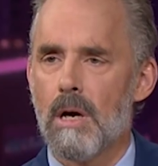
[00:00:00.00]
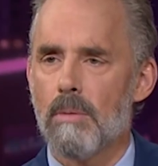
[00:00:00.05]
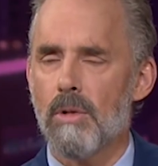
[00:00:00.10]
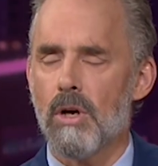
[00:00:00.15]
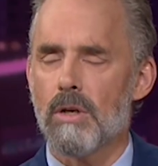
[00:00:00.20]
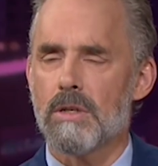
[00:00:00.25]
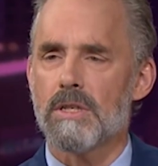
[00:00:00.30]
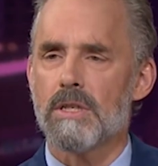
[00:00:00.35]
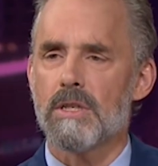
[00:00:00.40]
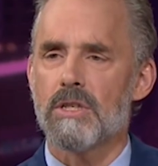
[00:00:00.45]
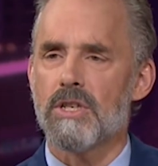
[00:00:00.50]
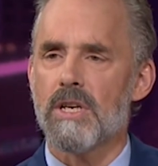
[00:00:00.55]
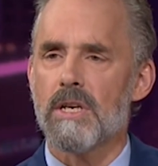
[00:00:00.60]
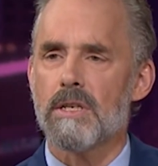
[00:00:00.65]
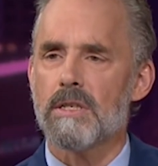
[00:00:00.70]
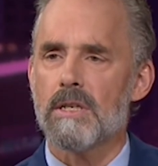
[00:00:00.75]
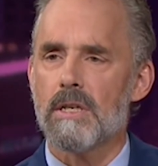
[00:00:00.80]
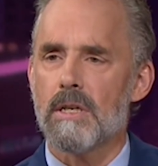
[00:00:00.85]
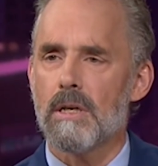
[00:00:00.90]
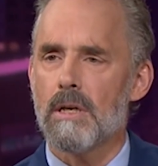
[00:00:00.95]
I'm not
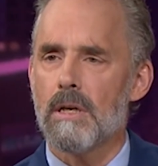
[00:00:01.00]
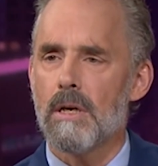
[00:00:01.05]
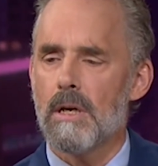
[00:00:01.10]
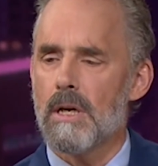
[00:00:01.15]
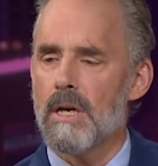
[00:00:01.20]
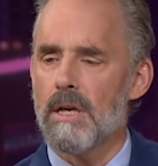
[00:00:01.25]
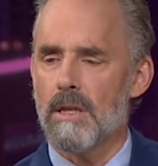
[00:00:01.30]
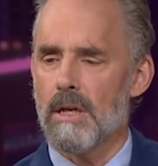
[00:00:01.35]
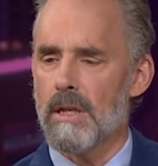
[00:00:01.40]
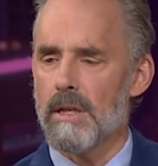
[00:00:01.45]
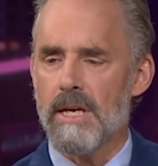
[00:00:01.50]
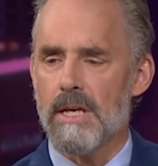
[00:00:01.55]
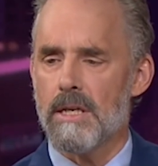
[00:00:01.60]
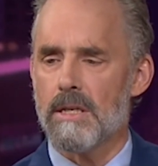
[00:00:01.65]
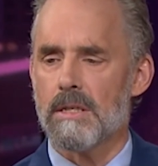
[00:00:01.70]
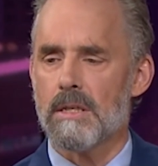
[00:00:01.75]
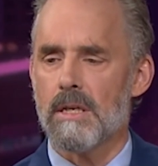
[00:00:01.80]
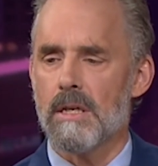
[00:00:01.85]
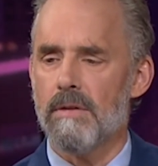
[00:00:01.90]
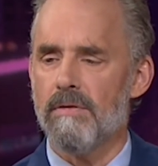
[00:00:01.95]
suggesting in the
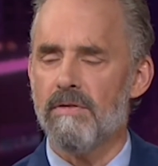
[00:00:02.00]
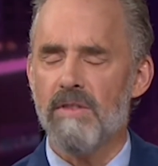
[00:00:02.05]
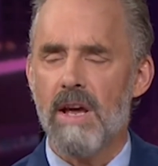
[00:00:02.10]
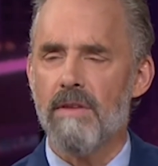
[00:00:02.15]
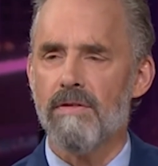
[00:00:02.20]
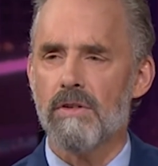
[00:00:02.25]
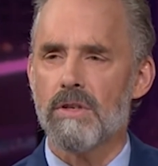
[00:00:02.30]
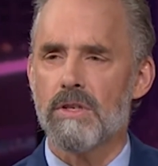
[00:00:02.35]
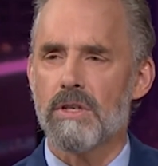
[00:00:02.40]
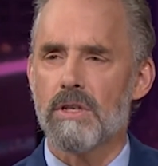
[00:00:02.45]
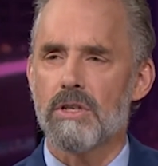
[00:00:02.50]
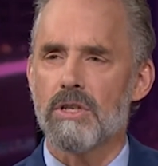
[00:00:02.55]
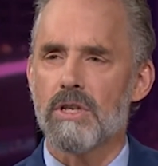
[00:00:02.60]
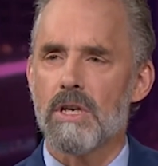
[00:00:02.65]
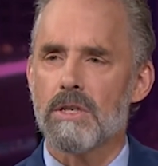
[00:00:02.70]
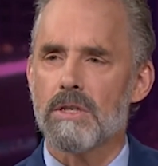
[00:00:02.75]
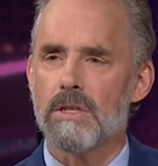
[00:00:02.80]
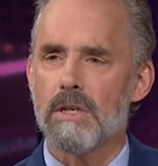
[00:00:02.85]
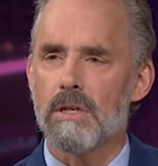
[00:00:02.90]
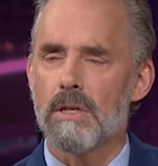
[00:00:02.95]
least, and have never
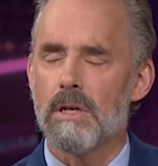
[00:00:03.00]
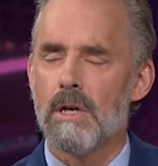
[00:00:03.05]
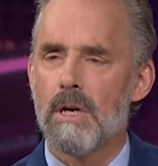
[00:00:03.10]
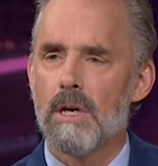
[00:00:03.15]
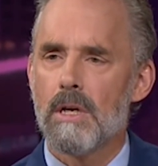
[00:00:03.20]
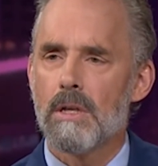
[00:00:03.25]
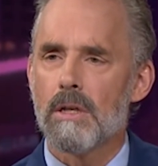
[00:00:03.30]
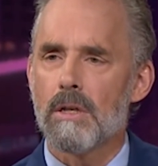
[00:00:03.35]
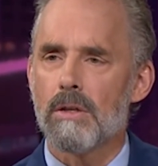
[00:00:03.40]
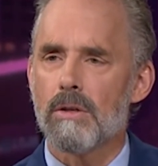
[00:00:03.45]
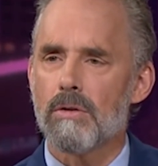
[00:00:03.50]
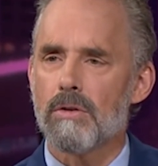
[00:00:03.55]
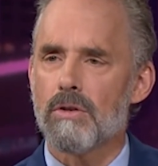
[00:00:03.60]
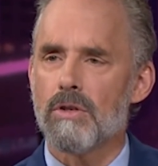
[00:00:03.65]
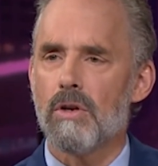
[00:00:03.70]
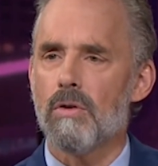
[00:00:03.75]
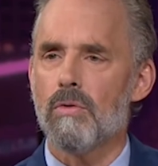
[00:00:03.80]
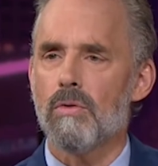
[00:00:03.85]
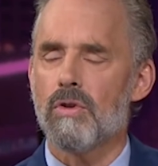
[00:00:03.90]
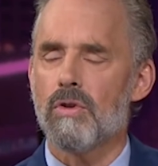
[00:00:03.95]
suggested, that there's no